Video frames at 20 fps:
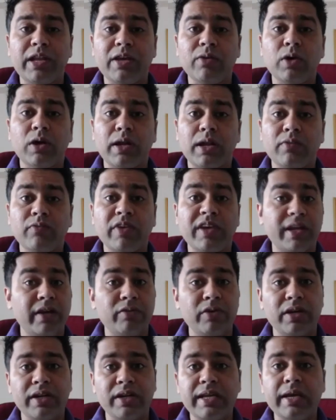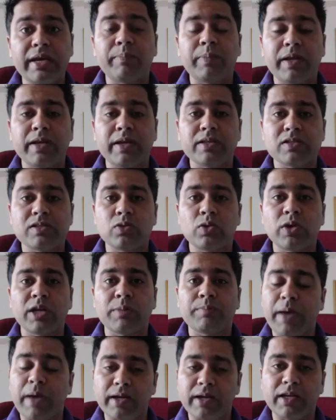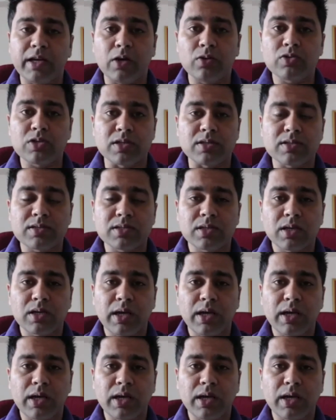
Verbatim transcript: uh, whenever and wherever India plays, you get packed houses.